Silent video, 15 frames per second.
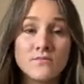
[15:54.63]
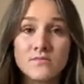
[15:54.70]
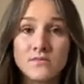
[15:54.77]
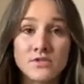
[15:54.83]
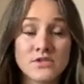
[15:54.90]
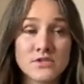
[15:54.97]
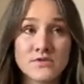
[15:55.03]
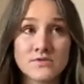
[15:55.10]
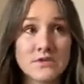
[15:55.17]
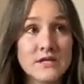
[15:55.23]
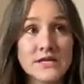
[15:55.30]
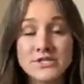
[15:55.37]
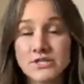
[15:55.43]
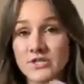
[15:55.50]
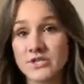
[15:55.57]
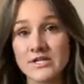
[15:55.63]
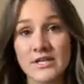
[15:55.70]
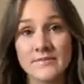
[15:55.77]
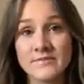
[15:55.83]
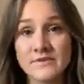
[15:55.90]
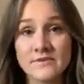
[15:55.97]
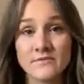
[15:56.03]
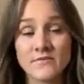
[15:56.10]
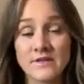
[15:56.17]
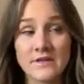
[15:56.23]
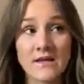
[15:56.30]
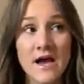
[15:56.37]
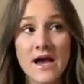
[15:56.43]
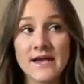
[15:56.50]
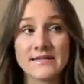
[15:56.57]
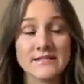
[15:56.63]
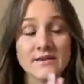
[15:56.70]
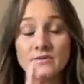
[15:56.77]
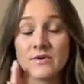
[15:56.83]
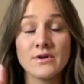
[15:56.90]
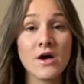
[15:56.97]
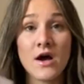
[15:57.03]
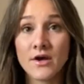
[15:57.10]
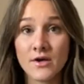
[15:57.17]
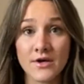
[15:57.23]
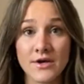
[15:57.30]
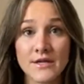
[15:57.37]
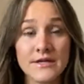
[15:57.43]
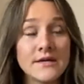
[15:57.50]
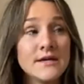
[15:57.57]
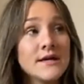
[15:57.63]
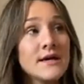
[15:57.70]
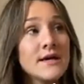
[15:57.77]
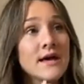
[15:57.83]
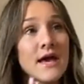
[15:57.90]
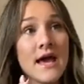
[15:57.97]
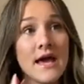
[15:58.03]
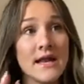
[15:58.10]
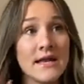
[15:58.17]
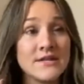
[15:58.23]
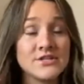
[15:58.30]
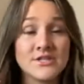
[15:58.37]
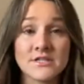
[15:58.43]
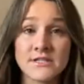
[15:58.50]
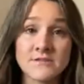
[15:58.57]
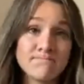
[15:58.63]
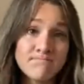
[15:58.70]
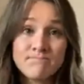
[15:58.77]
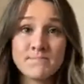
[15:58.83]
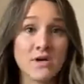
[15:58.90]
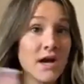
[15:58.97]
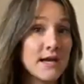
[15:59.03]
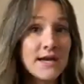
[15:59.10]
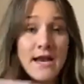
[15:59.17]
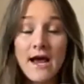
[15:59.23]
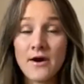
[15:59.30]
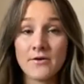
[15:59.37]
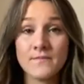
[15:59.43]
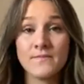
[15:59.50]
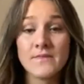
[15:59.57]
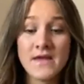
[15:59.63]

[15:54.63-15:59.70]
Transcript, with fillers: just relationships with guys that were not good, and I just cut it out.